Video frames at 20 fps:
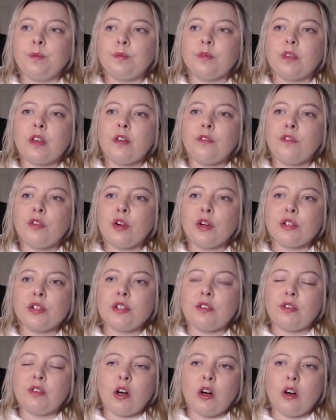first
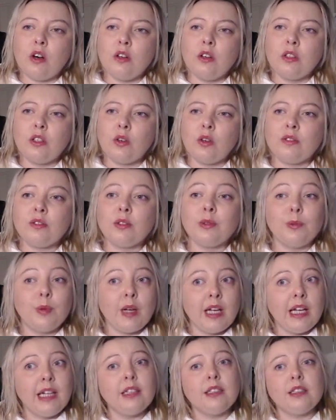of all, you have to
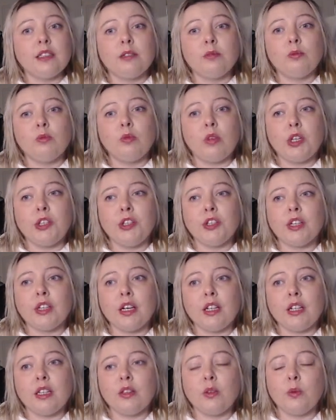wait while you're
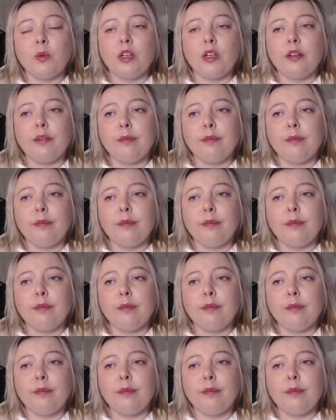cutting the wood.